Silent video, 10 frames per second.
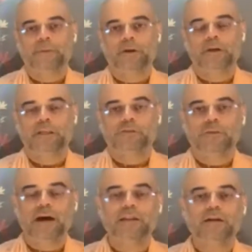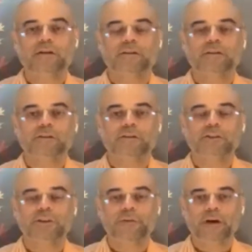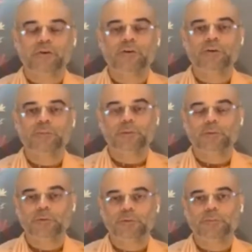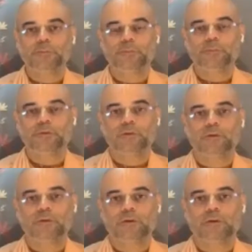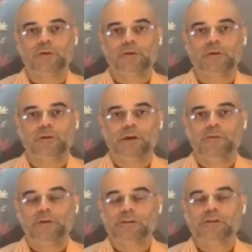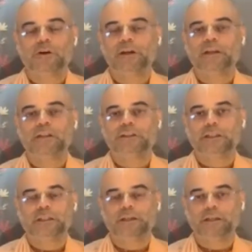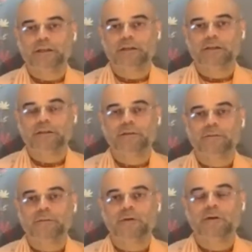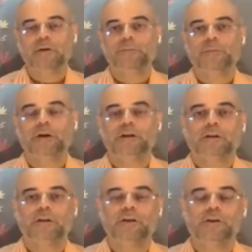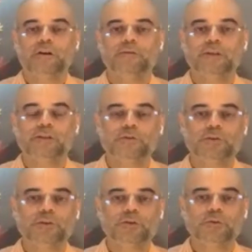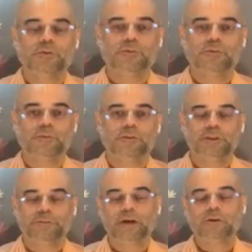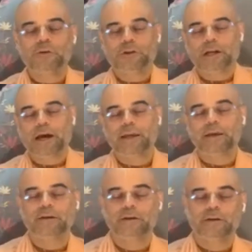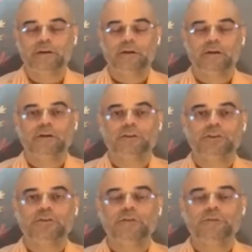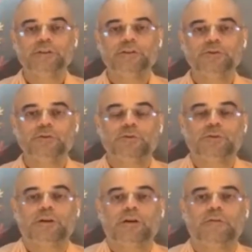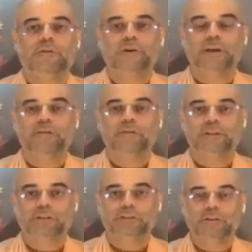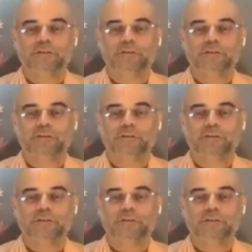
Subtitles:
His father, Shivakunt Prabhu, he was not initiated yet, but he always used to, Shivakunt Rai, she always used to serve Gaudiya Vaishnavas